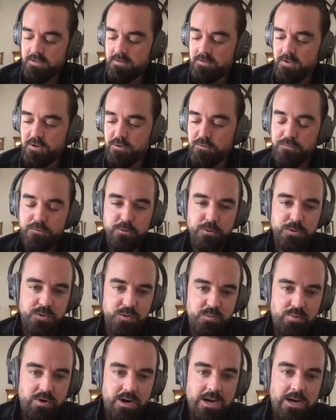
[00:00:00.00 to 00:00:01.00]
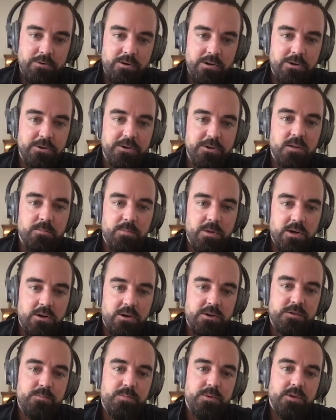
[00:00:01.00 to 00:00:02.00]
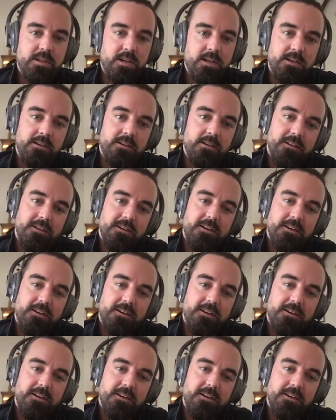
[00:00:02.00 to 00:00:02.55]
golf course was brown and looking a bit odd, but then